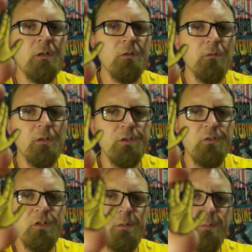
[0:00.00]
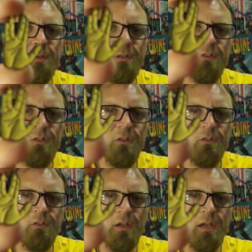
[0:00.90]
Really cheap. This
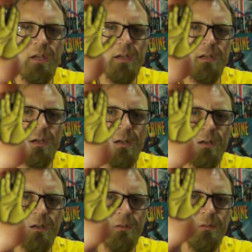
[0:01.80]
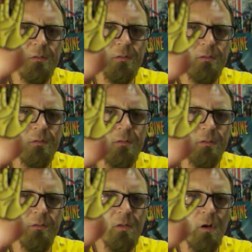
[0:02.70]
is a
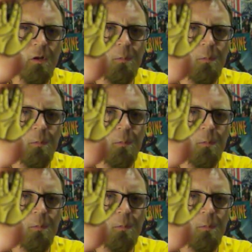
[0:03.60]
Live Long and